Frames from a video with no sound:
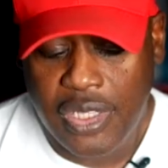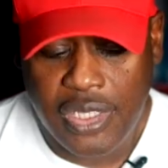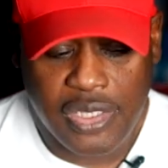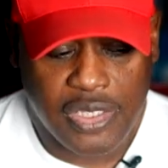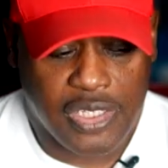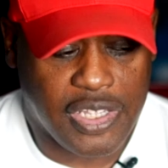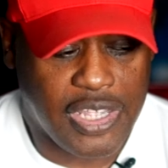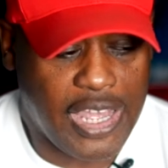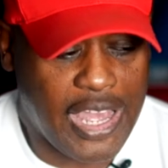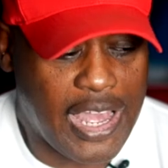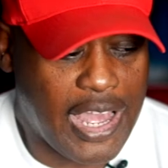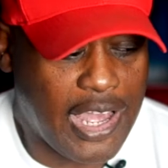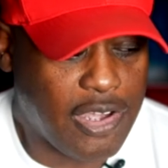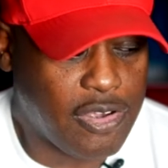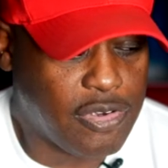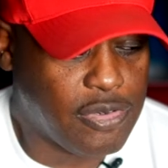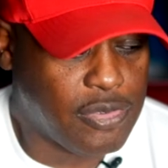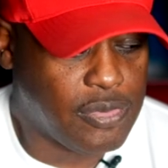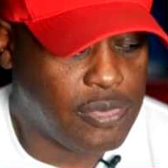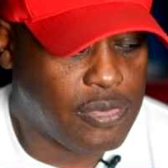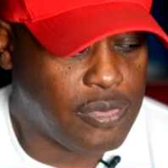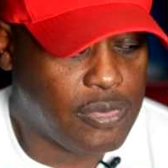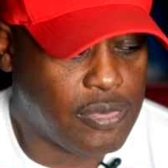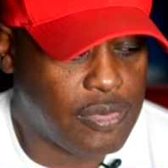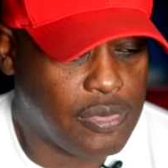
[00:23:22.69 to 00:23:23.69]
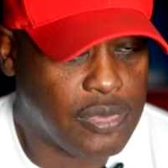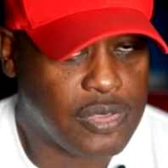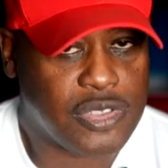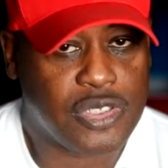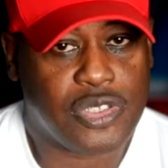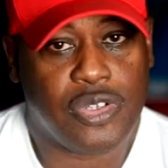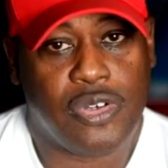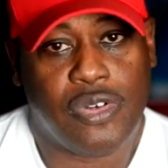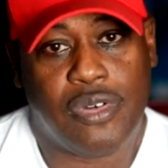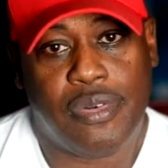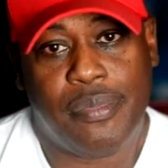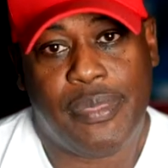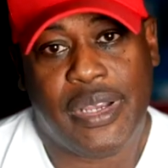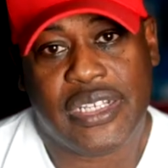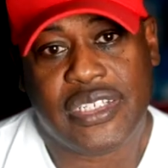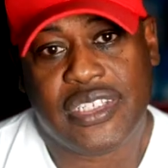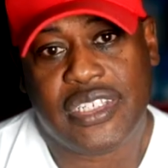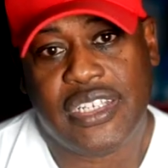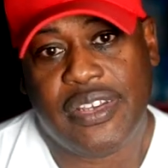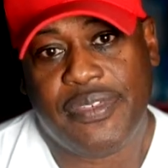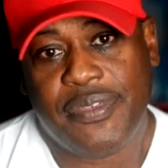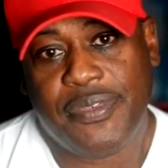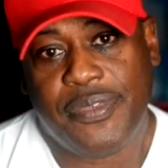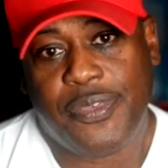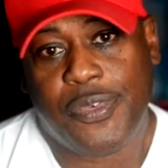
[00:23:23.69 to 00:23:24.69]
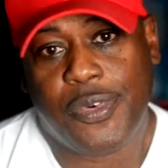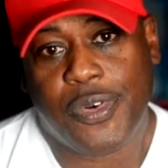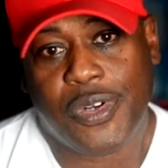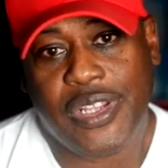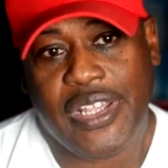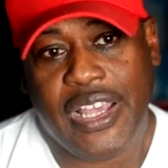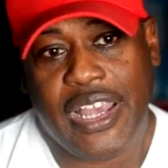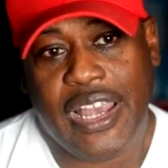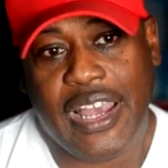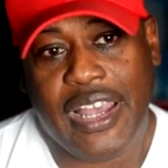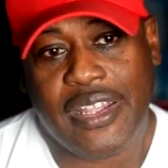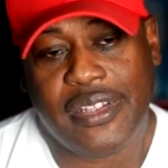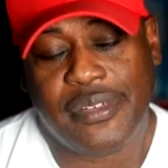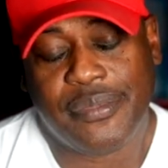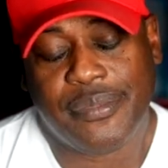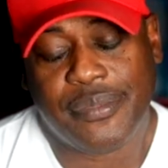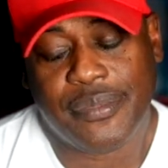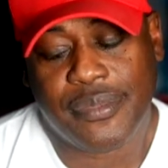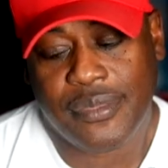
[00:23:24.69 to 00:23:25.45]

The guy who stole my 740i